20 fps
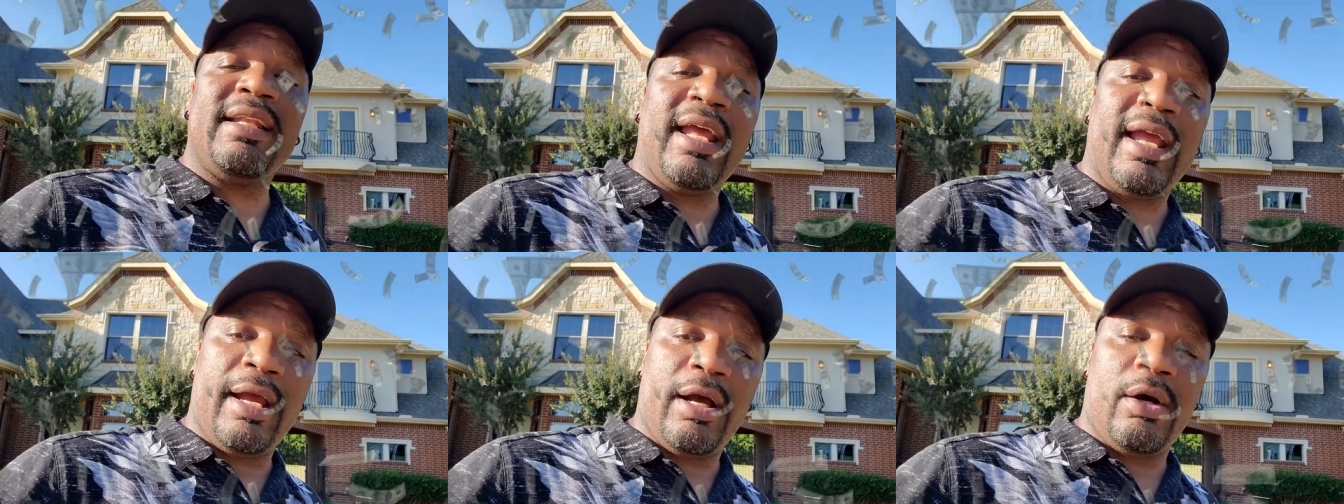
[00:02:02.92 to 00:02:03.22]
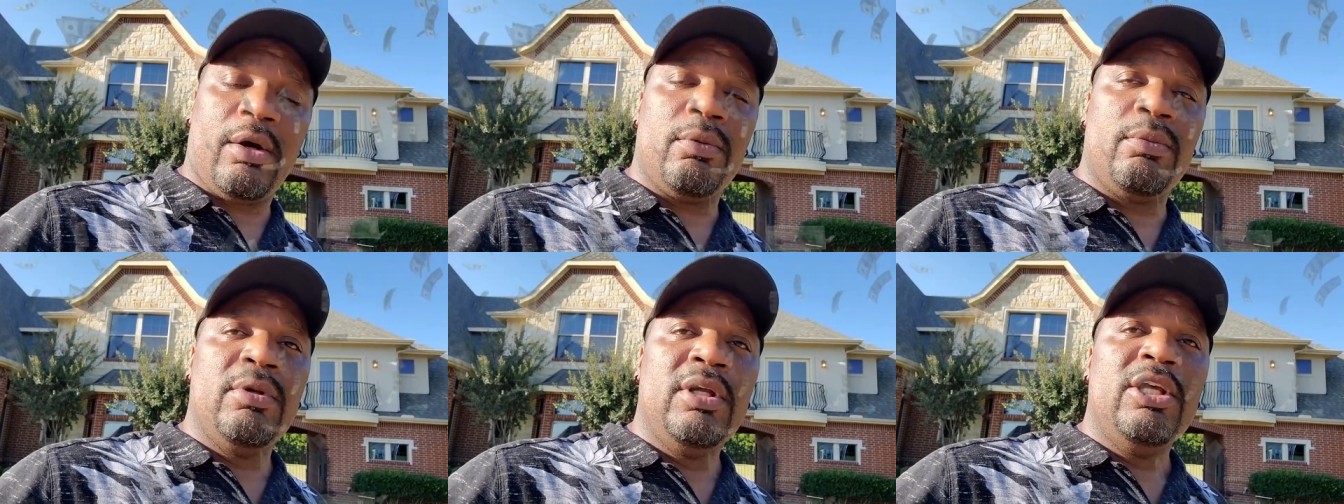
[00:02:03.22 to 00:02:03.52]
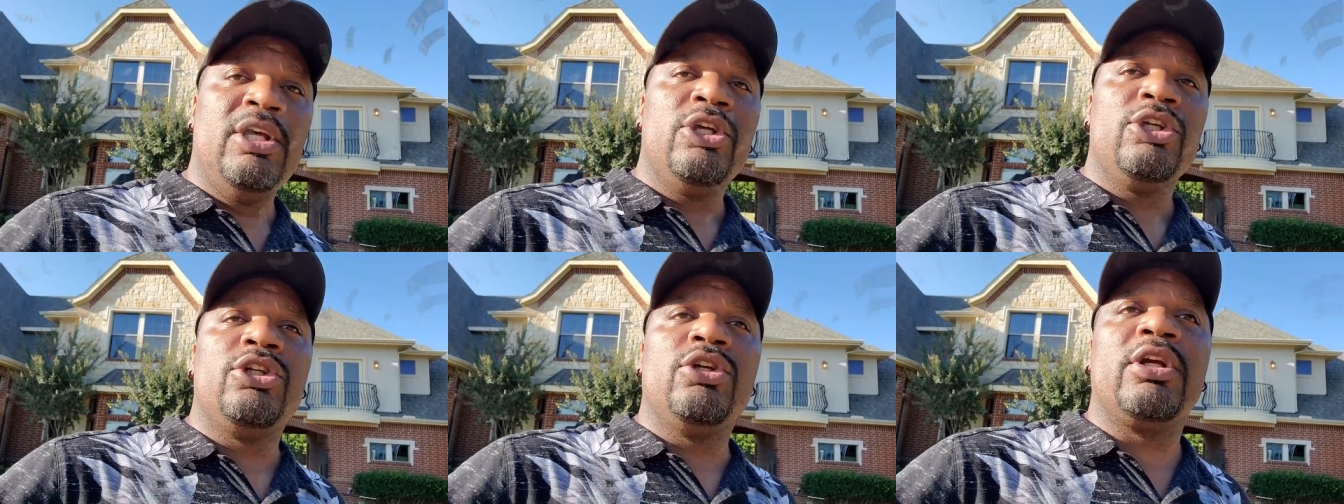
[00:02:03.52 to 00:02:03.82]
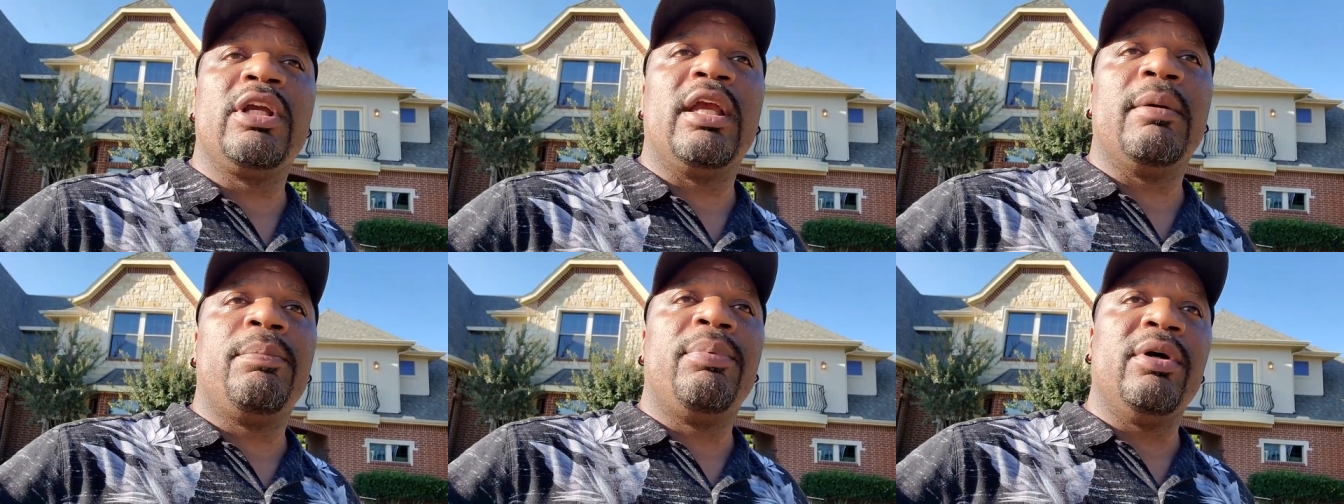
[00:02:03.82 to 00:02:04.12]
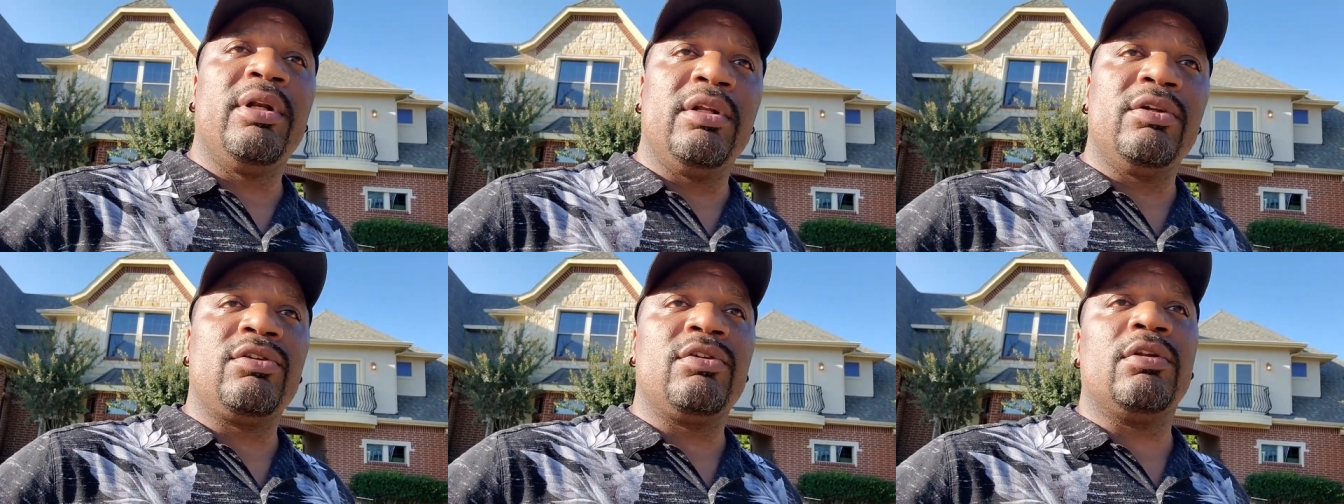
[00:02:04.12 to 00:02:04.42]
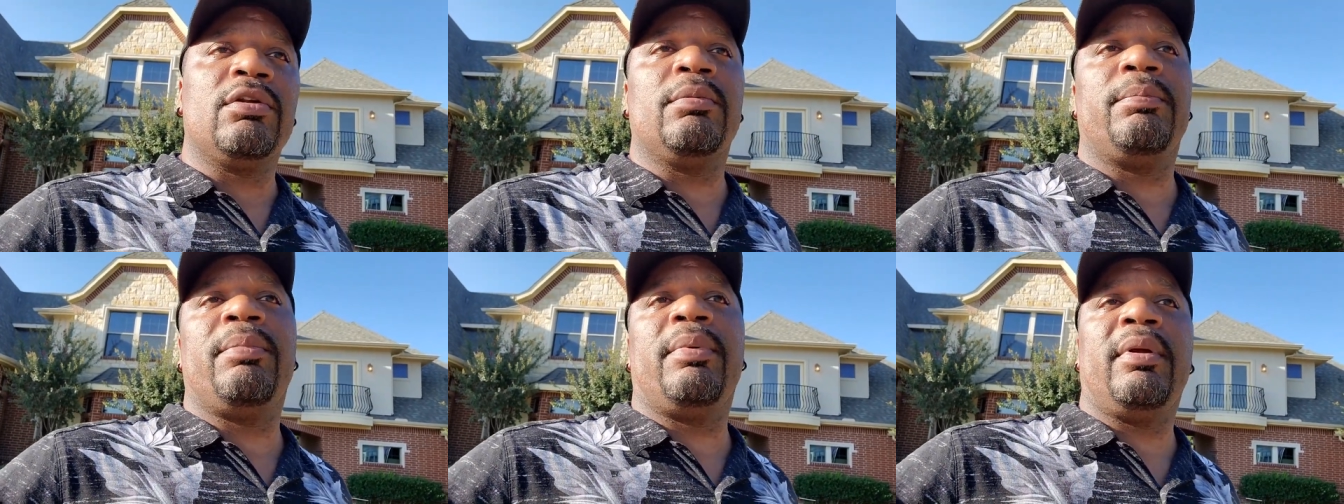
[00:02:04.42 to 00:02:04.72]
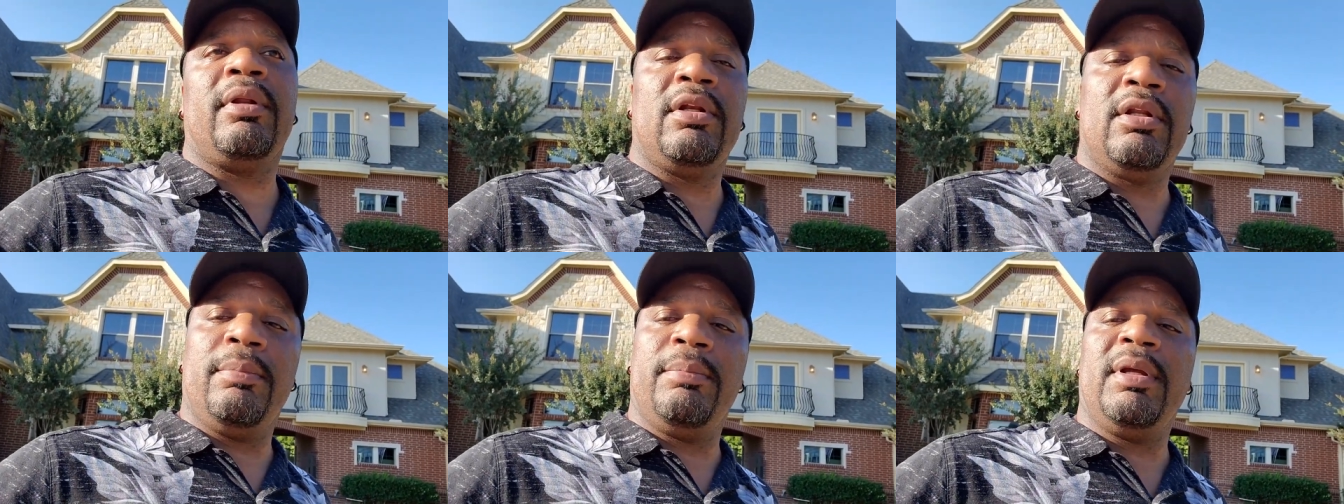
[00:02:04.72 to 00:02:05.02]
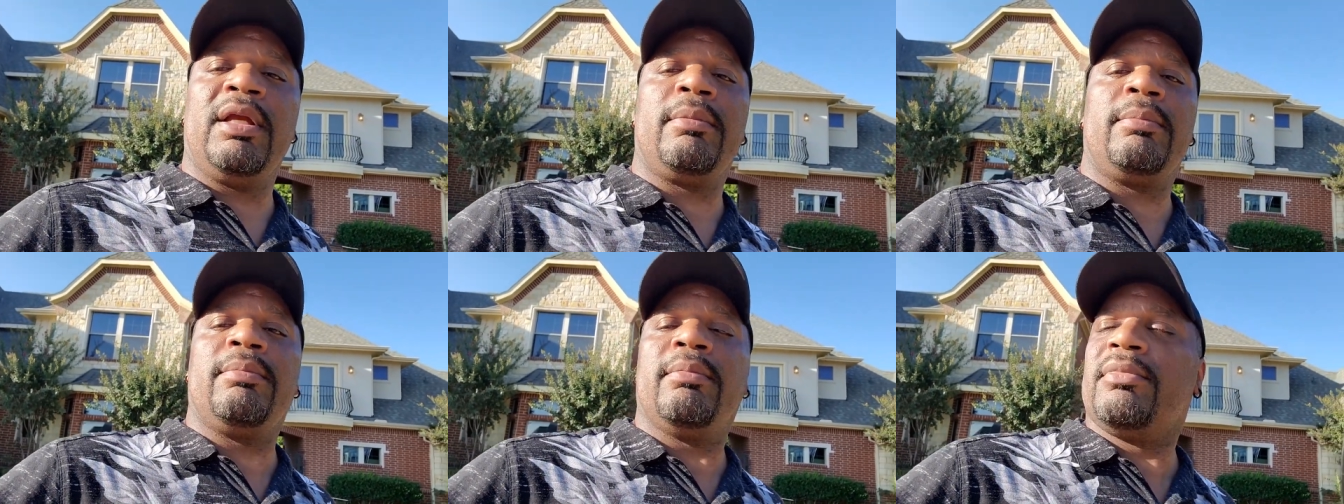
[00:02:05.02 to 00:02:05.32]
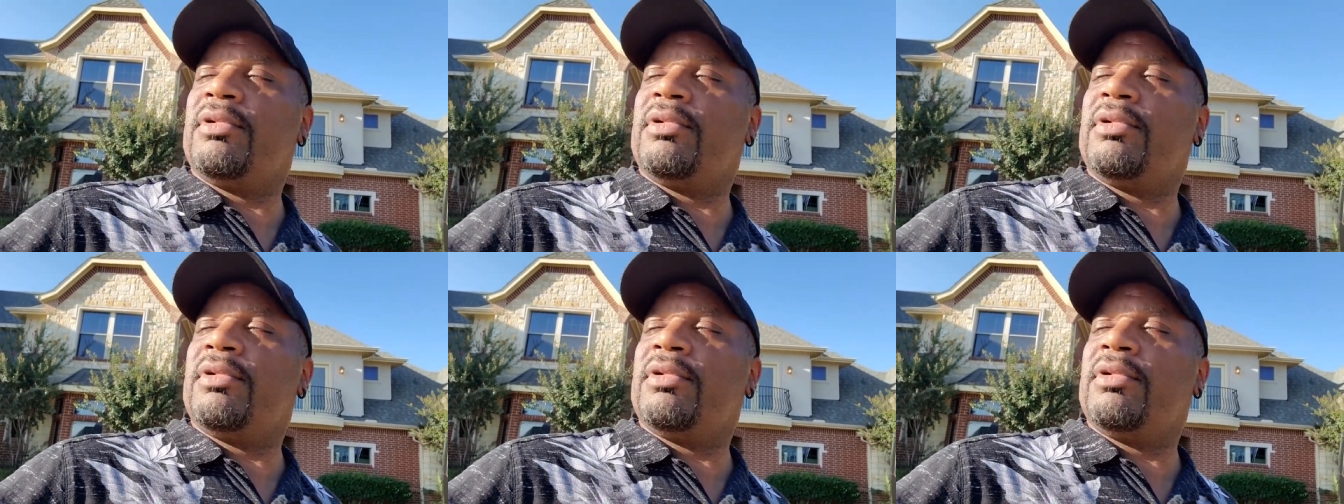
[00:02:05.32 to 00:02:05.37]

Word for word: now, you get put into the the big